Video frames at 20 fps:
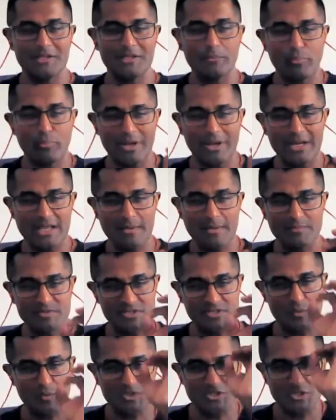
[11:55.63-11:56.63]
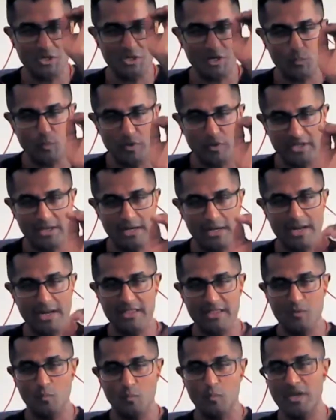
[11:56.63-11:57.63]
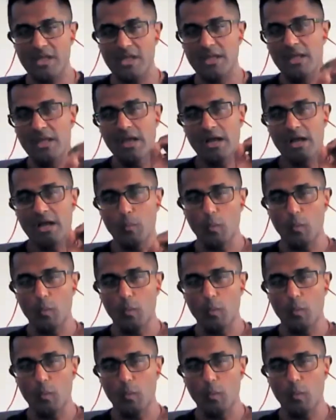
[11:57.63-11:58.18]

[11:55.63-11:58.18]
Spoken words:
but the brain chemistry was not working like the way